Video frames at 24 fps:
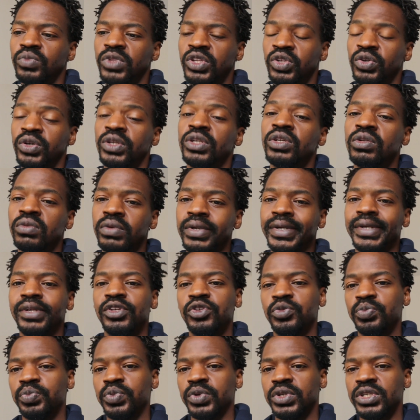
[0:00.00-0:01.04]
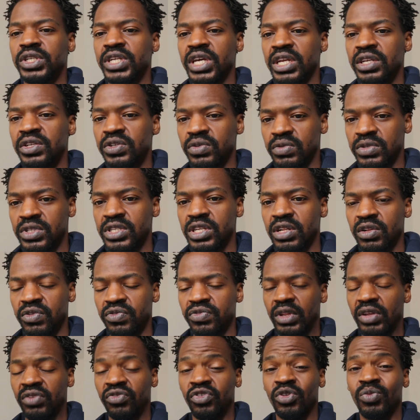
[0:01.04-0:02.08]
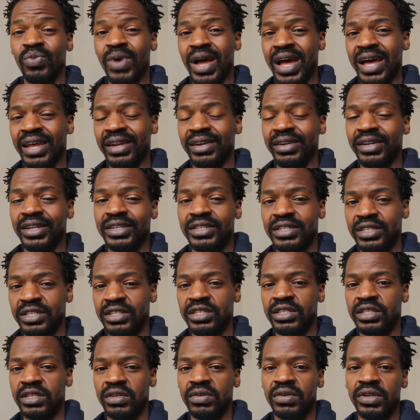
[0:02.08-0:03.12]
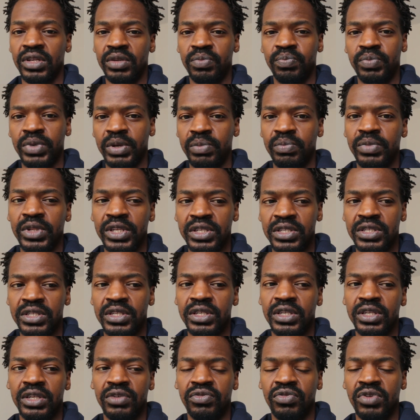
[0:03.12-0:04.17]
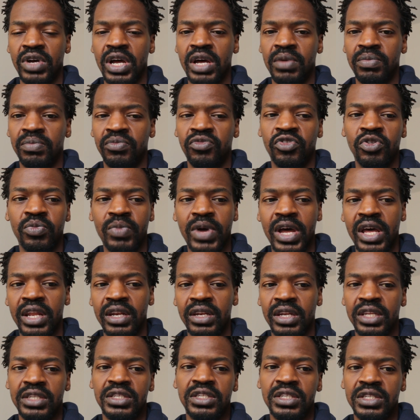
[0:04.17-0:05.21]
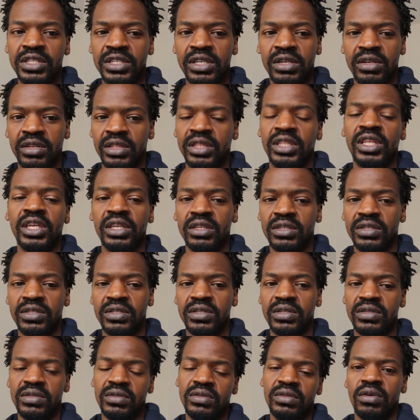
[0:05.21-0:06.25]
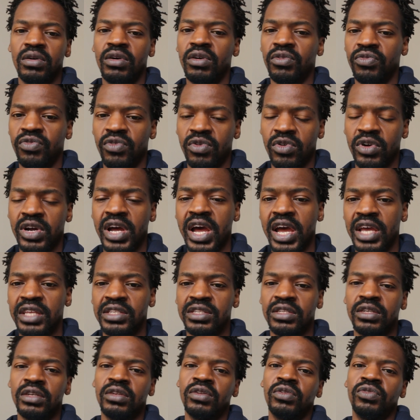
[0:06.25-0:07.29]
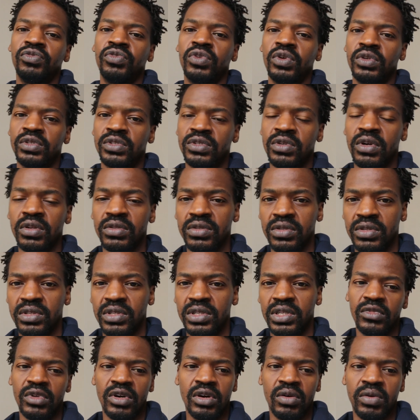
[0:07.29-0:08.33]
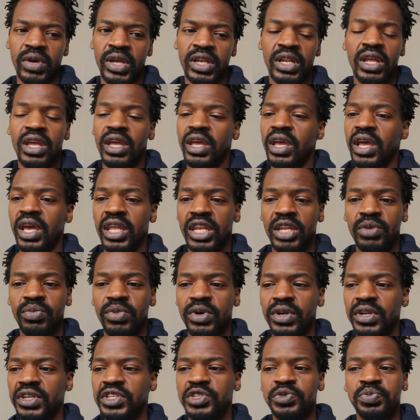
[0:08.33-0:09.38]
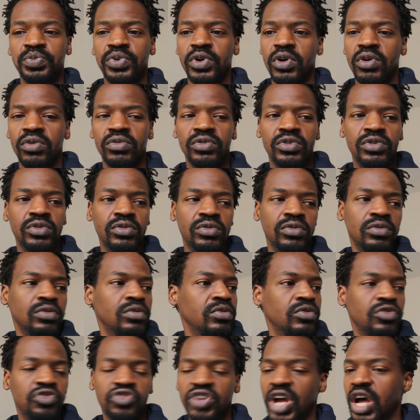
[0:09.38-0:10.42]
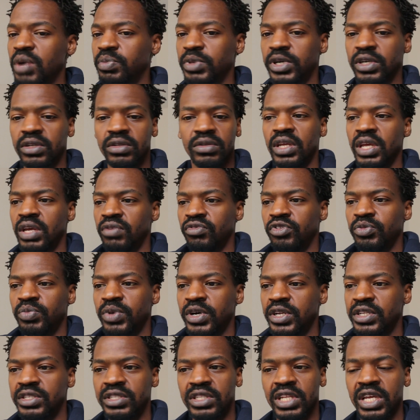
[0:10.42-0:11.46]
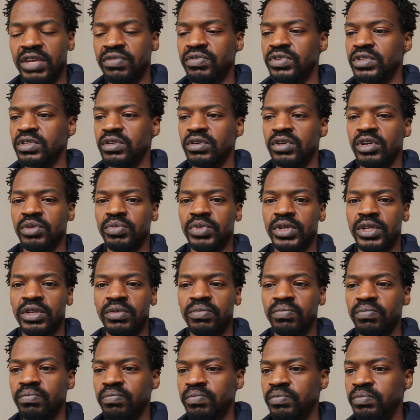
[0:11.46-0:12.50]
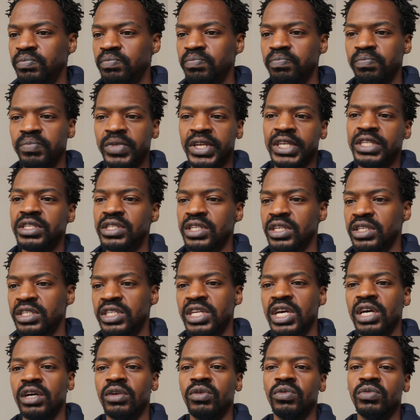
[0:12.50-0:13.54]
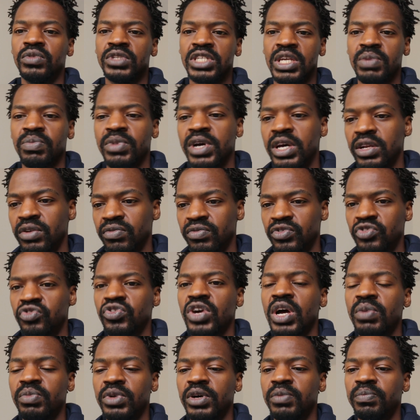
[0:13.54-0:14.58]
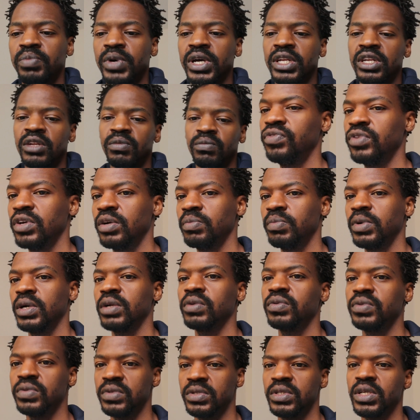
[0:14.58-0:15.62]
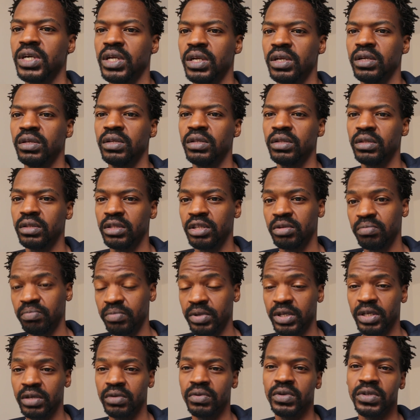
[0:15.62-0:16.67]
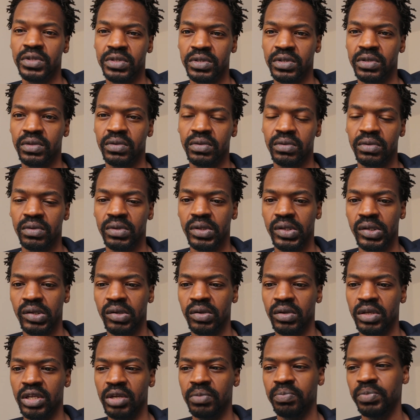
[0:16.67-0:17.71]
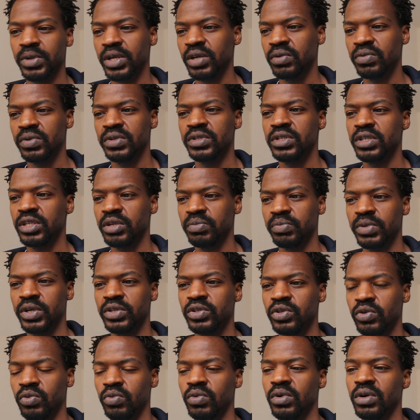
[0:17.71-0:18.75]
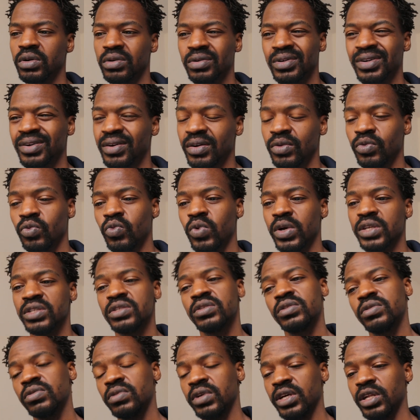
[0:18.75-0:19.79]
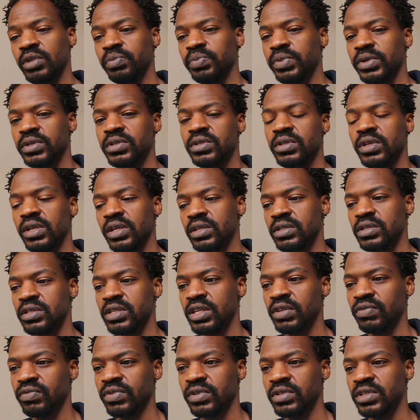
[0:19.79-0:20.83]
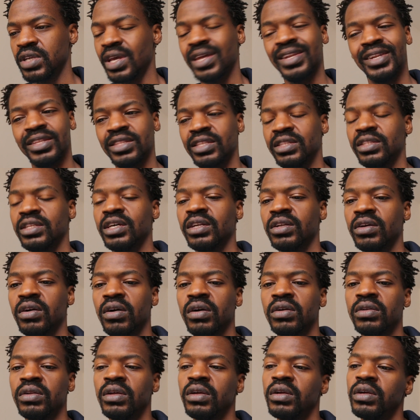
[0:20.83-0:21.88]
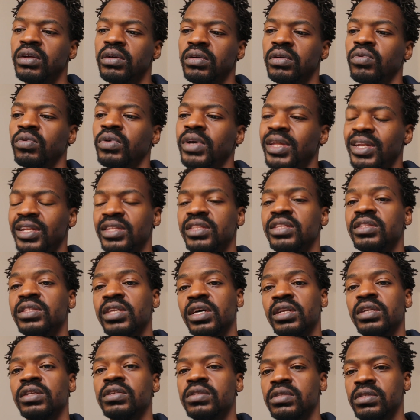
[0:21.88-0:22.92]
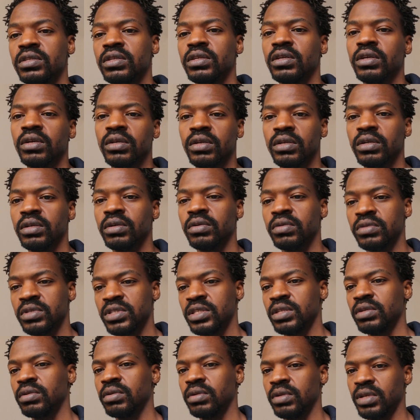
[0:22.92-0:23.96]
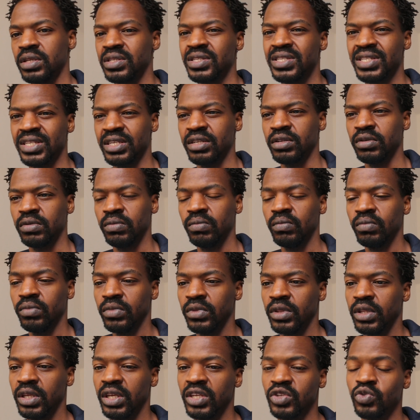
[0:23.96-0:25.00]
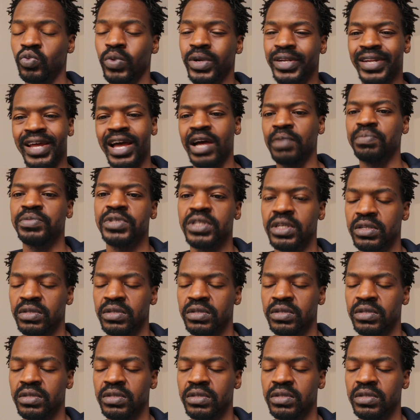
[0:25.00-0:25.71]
You're doing it to protect yourself from unnecessary publicity, from from unnecessary things of all kinds and of all sorts. All right, anybody is prone to drama. Everybody's life is gonna be mixed and tangled with some kind of drama. But if you're about Christianity, then be a Christian okay be a christian about your work god wants to help us and save us anything that god anything that is considered a sin is what harms